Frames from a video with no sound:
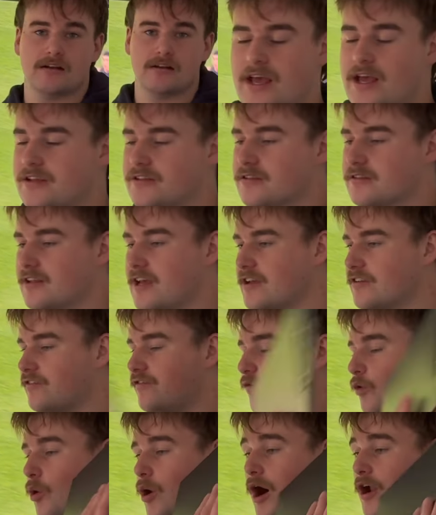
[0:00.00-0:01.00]
There's
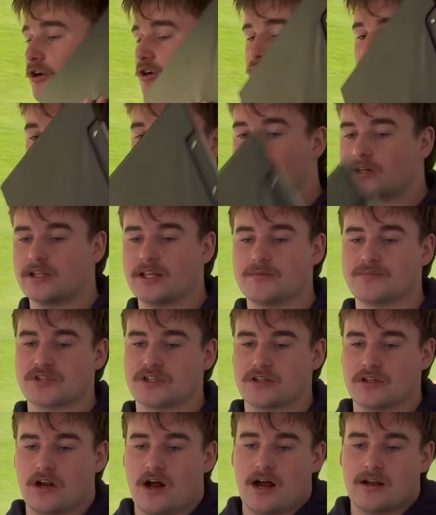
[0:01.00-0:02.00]
400 more clips
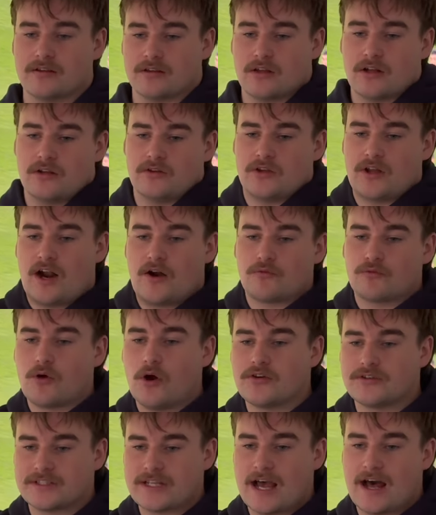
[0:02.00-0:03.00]
that I
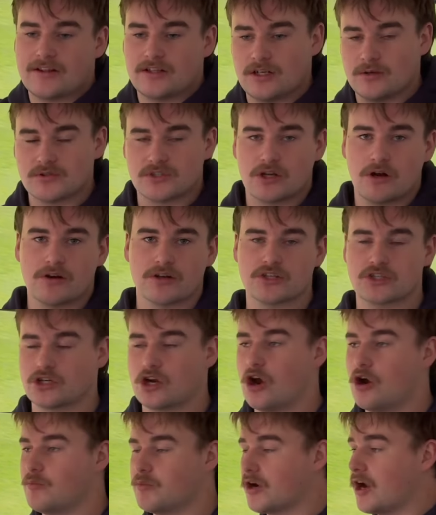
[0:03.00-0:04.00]
wrote down that I was going to
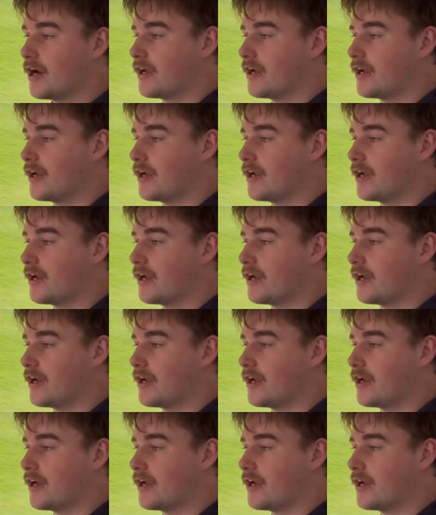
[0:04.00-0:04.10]
show, but I